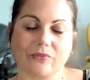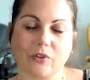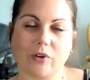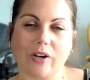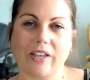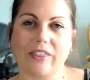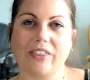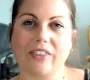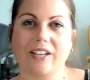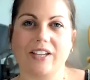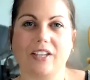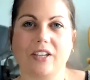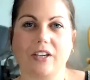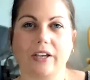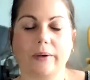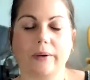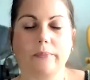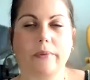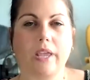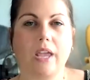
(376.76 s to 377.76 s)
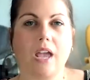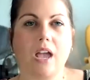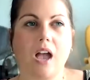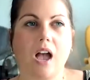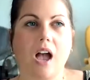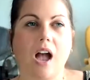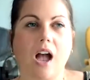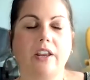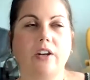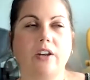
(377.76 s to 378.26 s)
Great, thank you.
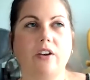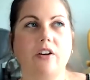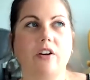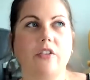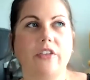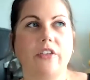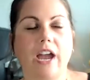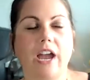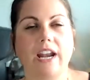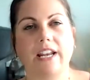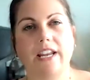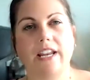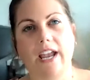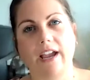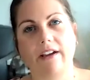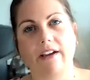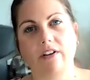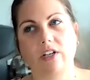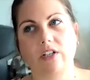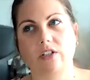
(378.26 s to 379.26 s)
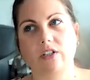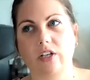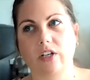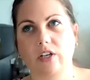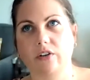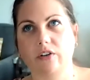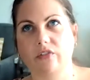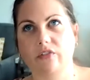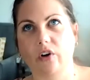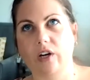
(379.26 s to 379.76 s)
And are there any areas that
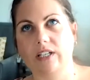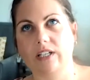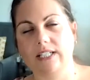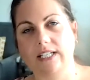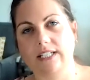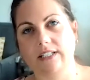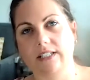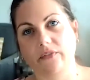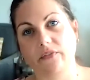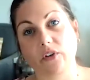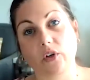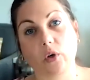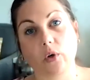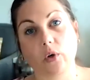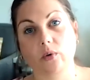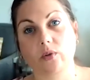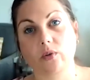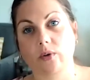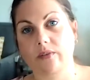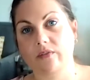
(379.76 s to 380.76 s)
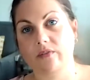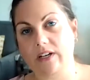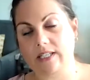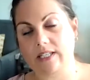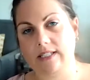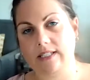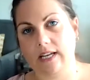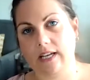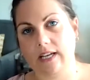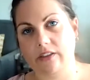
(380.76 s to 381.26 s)
you find it difficult to
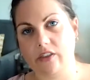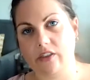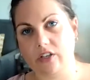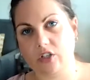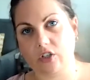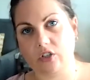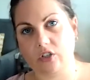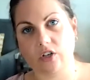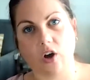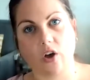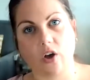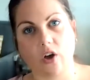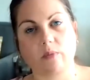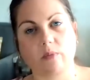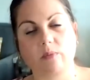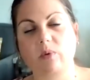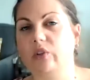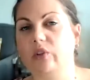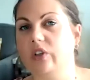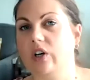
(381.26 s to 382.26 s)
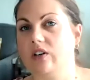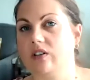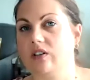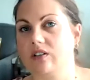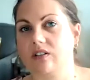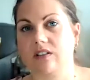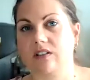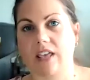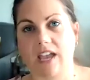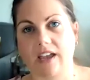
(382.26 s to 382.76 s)
invest in? There just aren't the
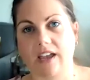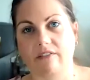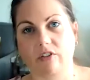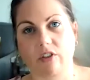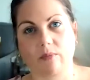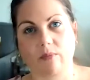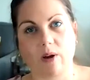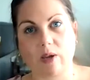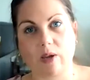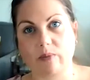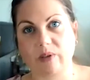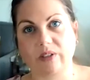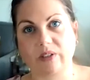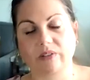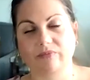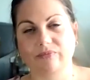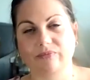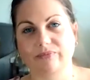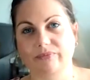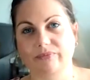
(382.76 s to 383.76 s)
products there at the moment?